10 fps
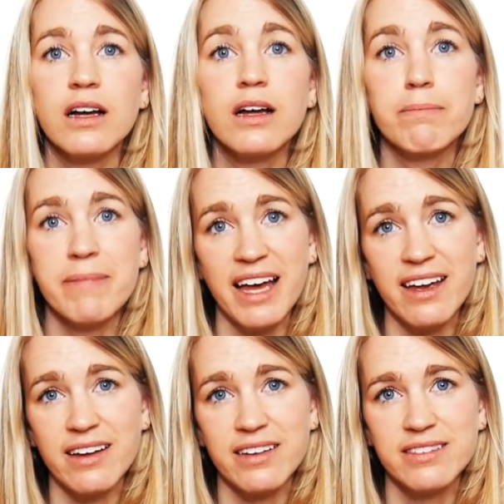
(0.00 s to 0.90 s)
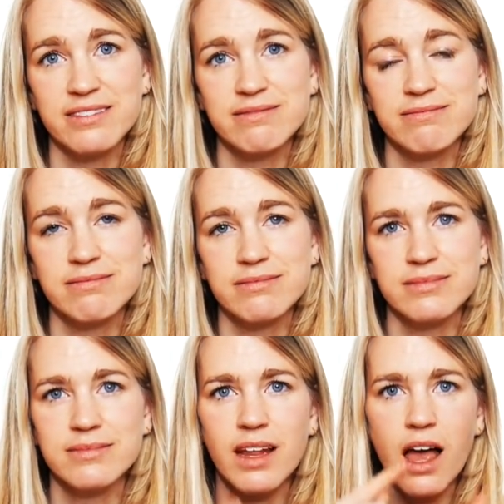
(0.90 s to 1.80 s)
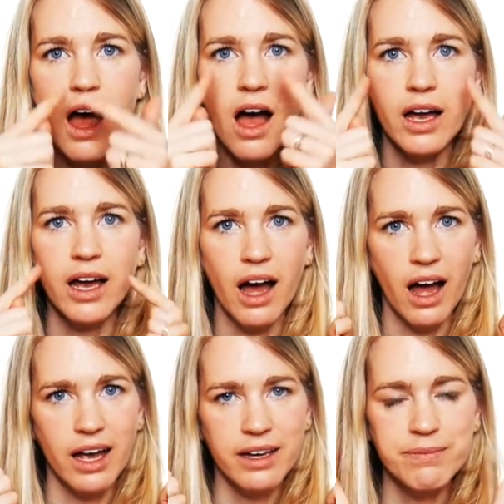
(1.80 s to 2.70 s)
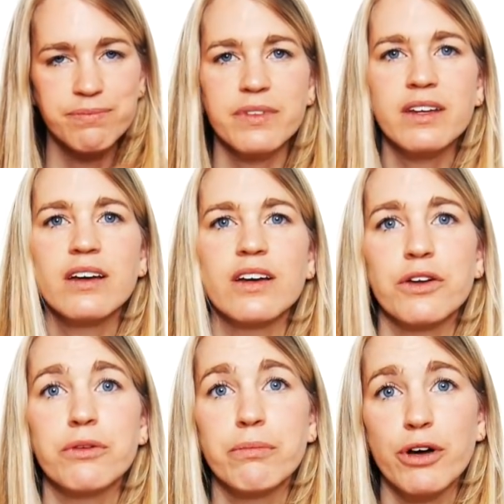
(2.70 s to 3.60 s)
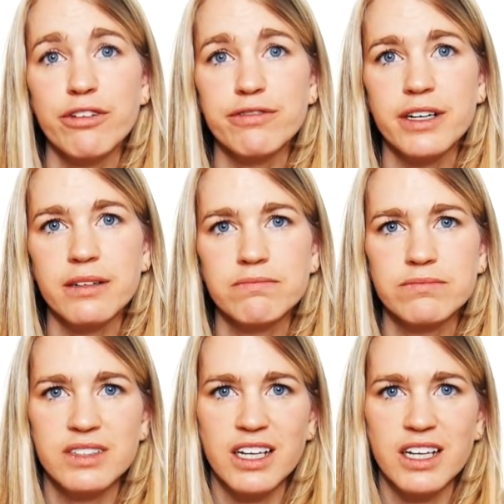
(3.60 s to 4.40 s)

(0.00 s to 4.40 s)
Un mec, a guy. Une meuf, a